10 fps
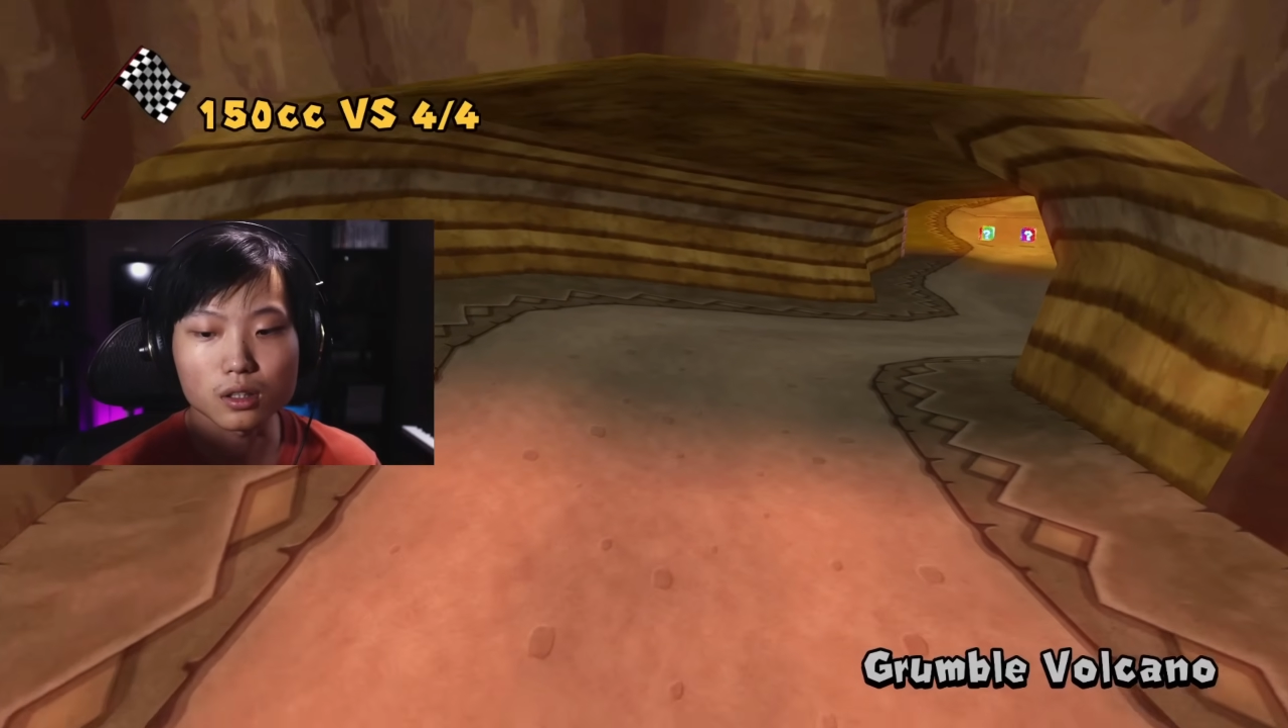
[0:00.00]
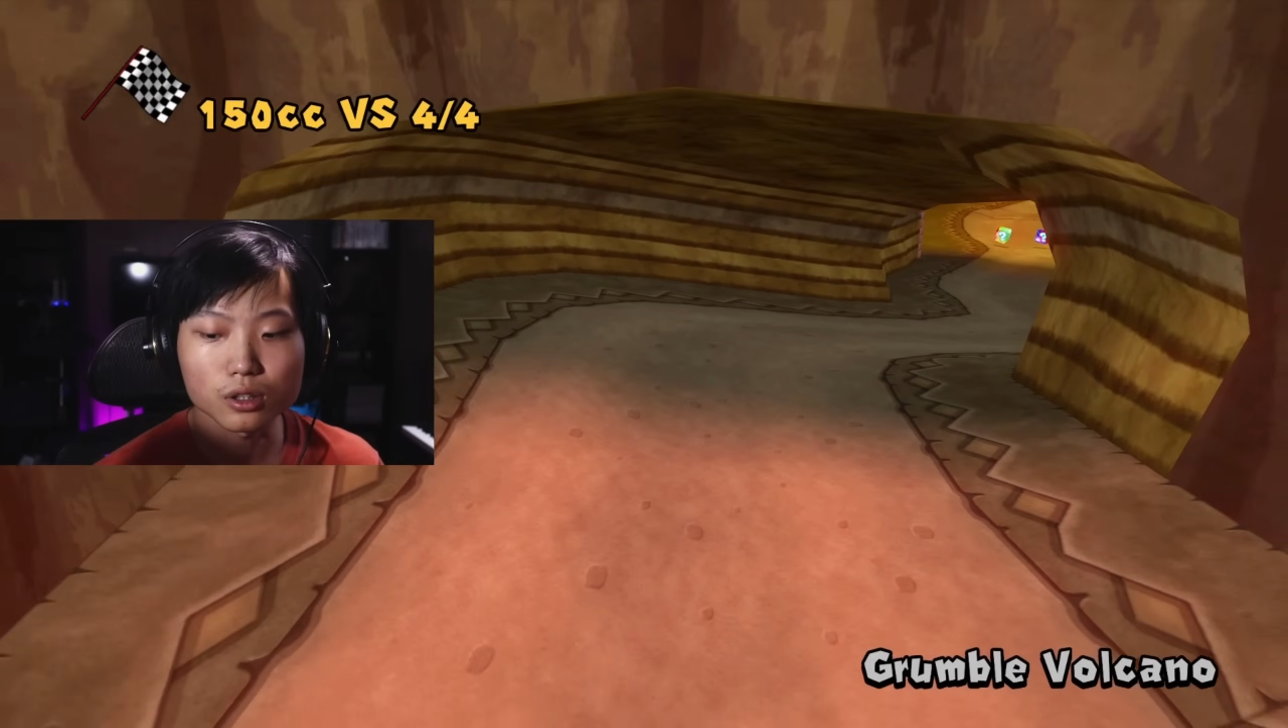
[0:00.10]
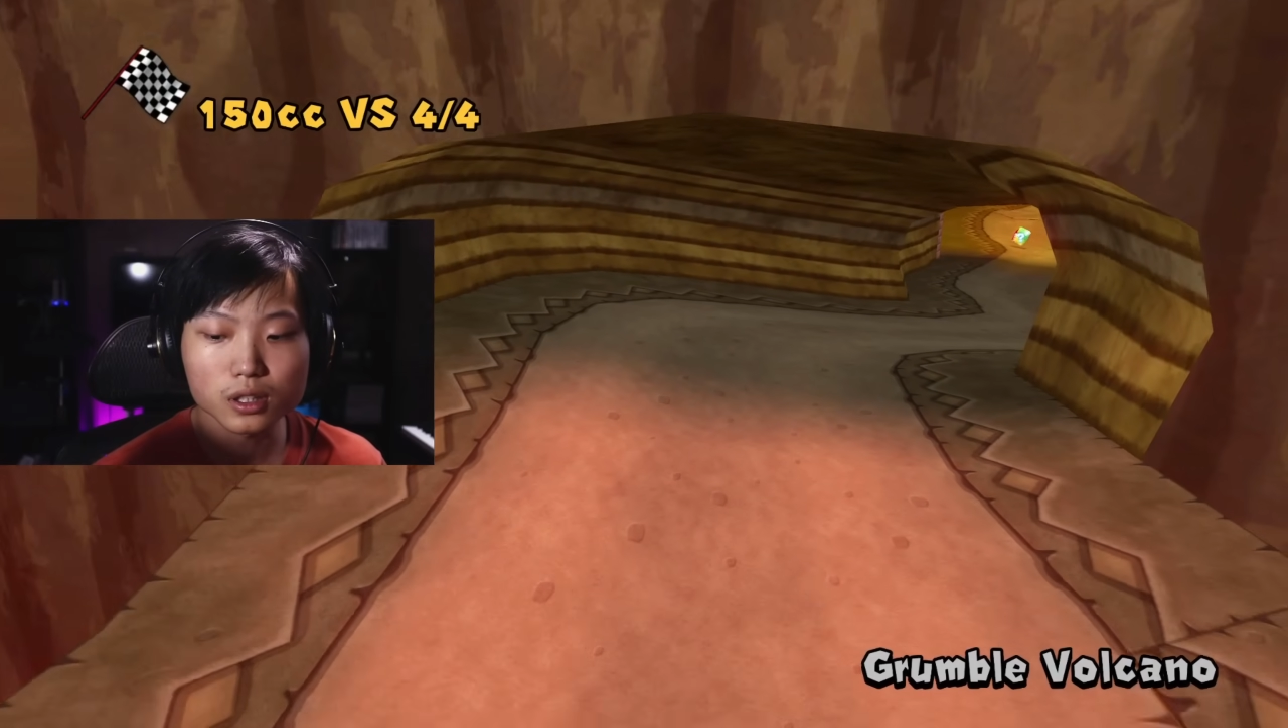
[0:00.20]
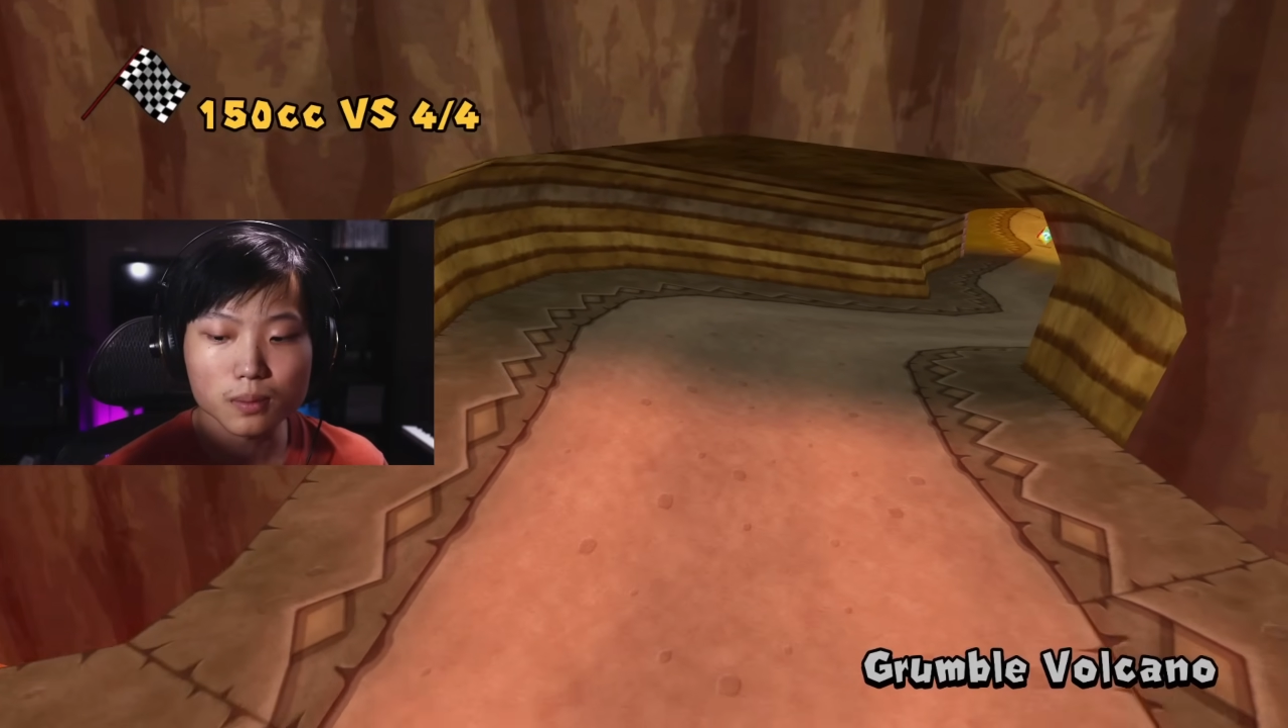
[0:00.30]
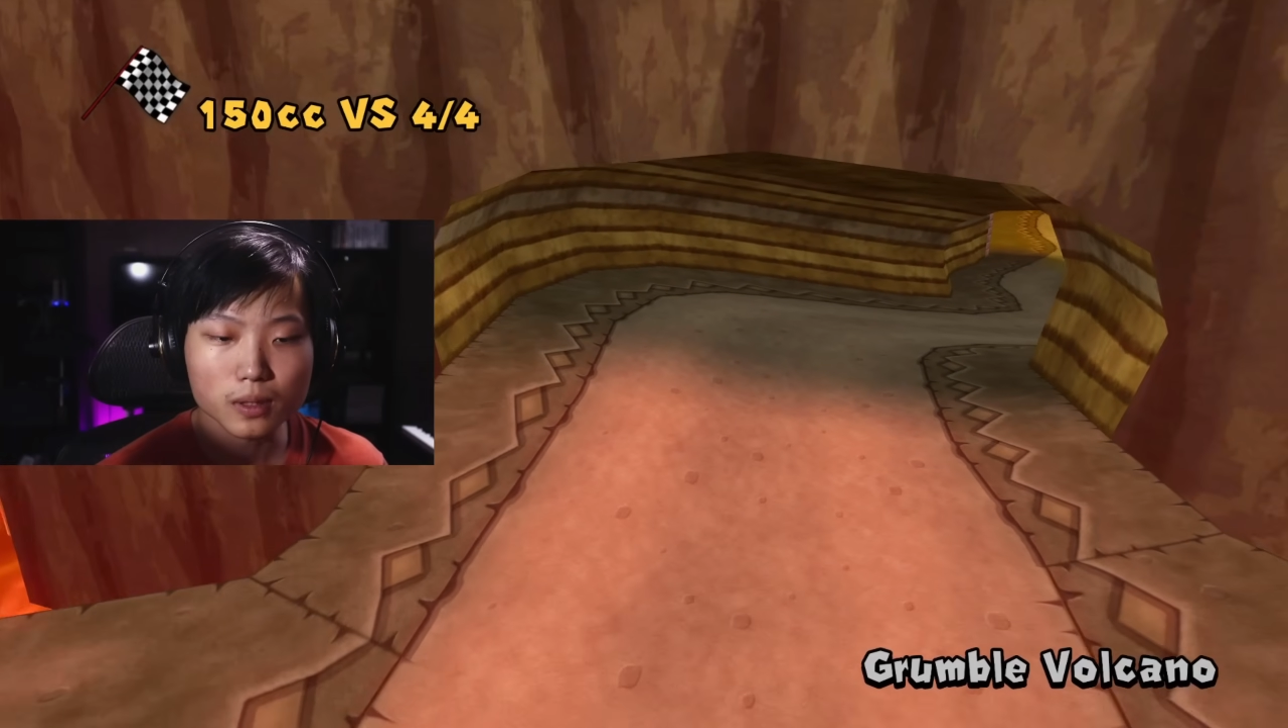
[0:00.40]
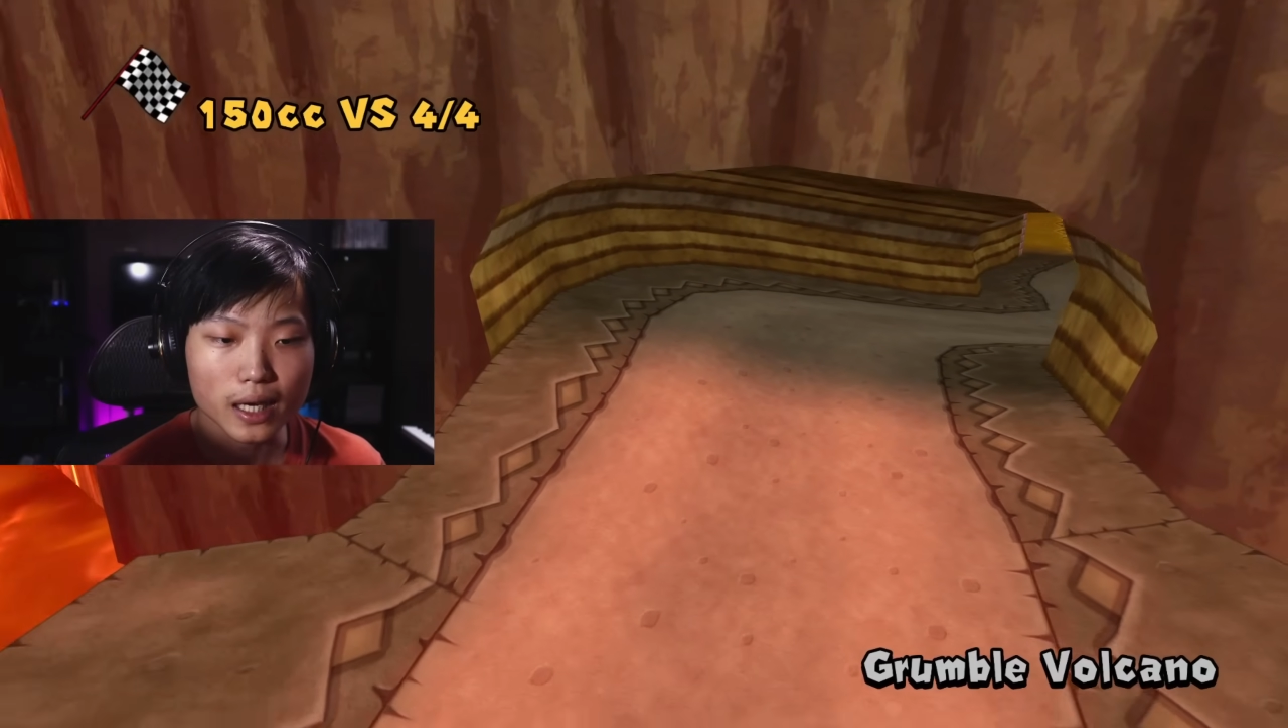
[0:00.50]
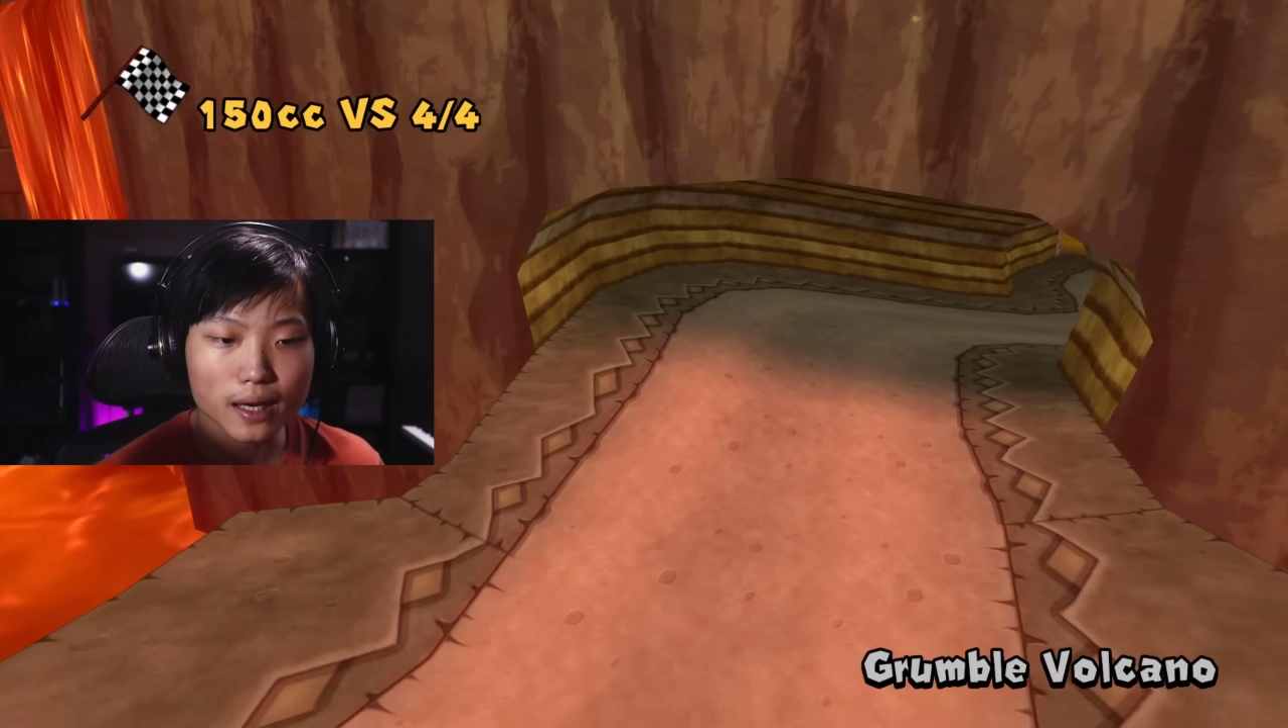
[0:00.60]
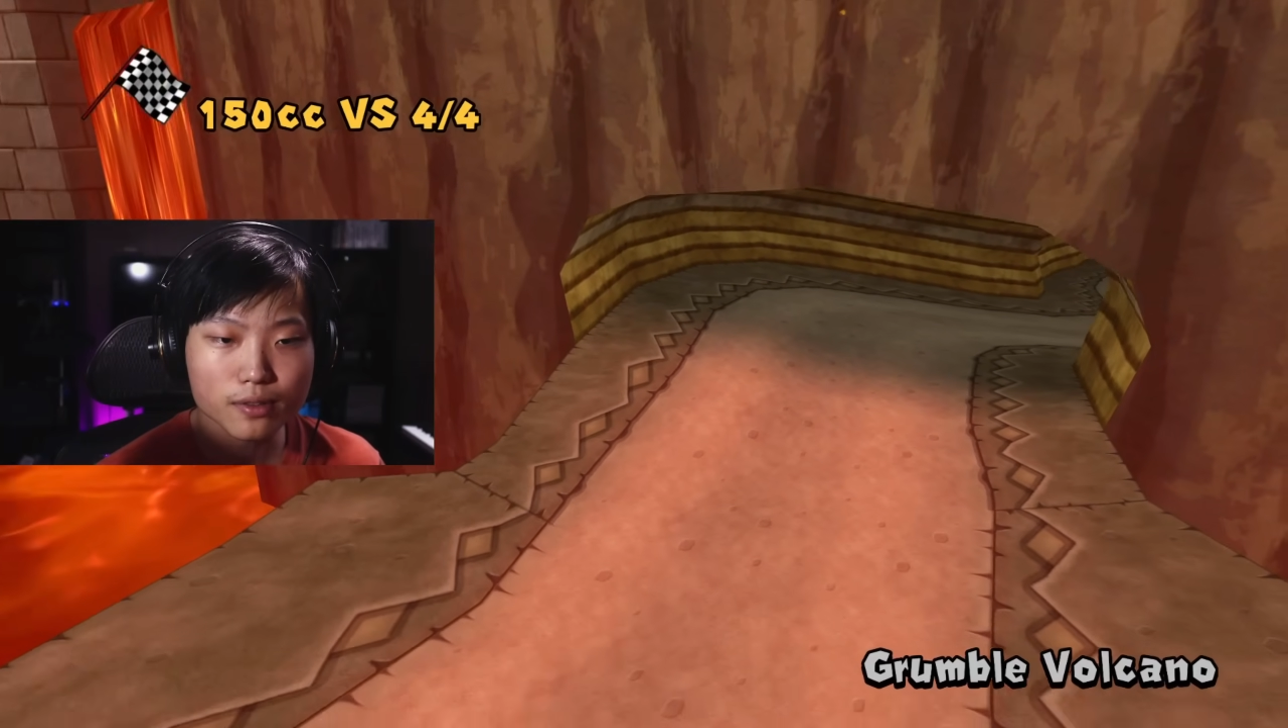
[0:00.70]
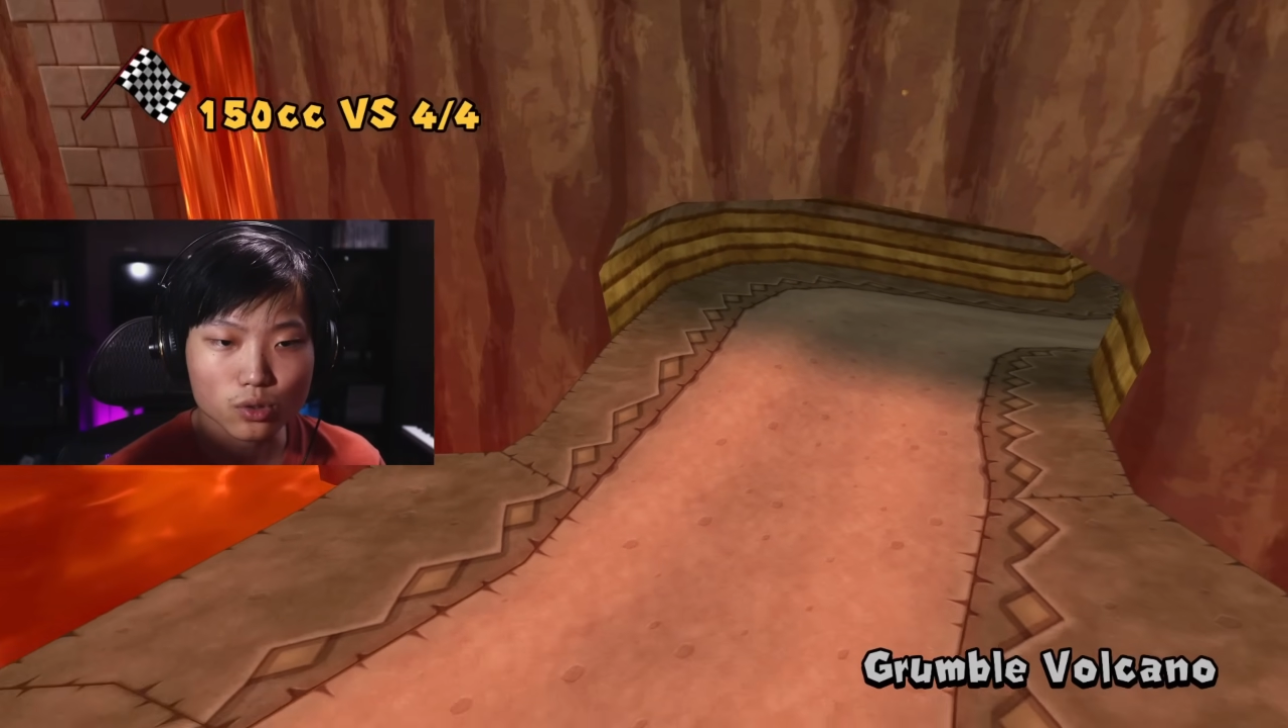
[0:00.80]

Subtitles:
a good tip to have is